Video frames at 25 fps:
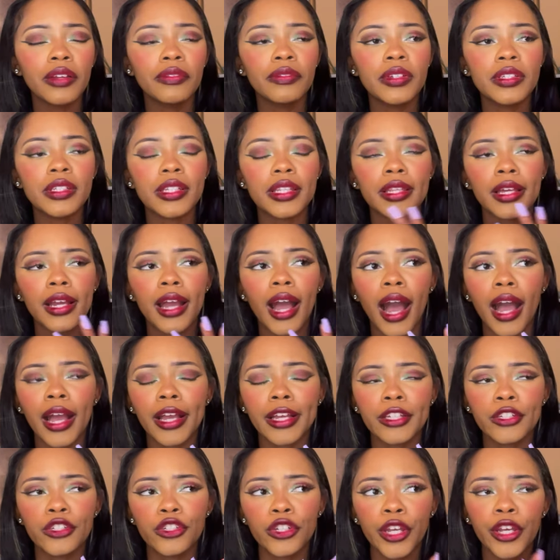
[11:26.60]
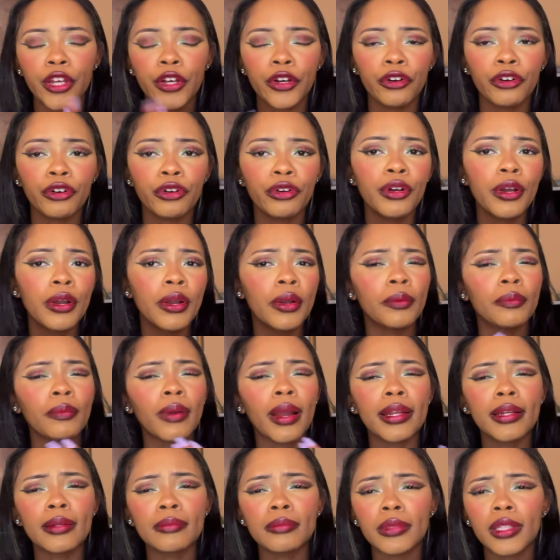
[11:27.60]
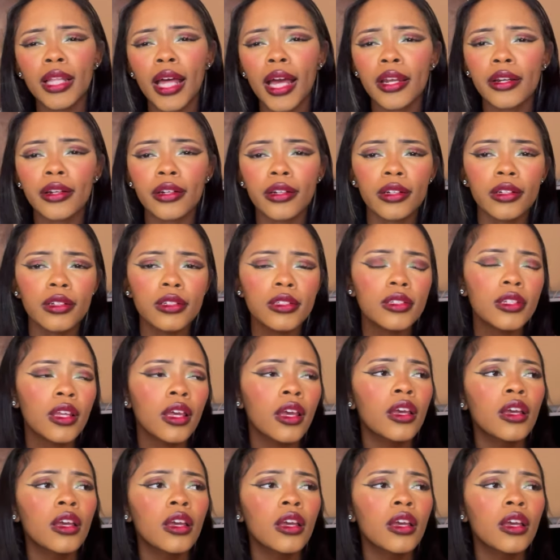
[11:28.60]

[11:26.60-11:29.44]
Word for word: to visit the guy in jail, write him letters,